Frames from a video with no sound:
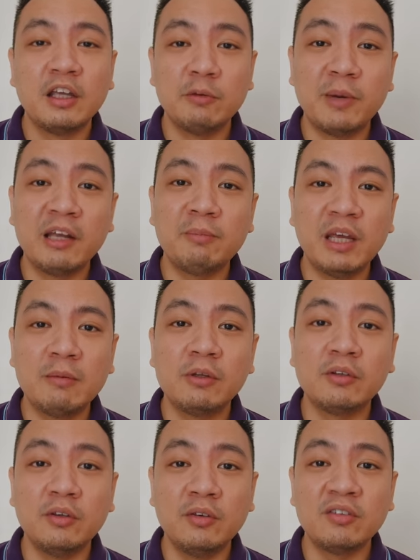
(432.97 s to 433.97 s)
you might be
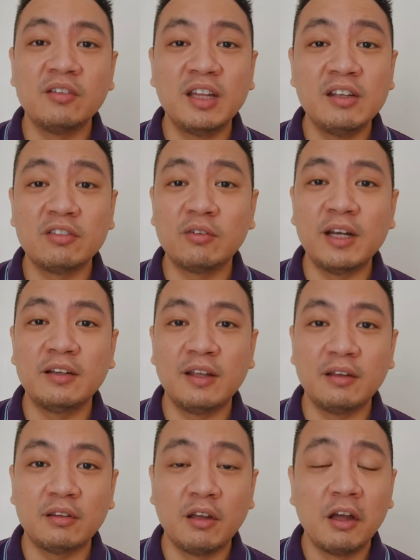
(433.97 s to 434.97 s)
able to use these
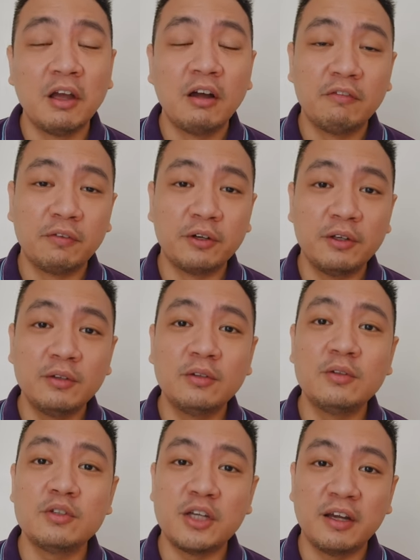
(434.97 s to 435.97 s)
ratings for you
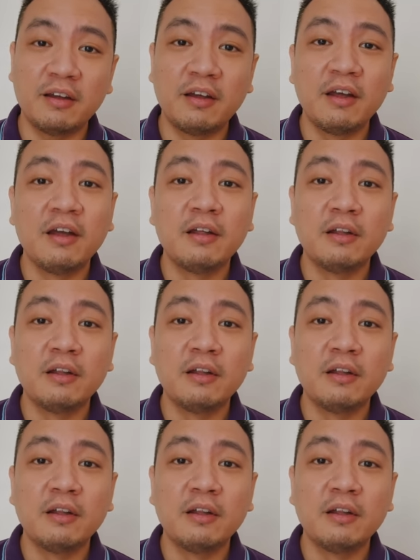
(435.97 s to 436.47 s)
to check,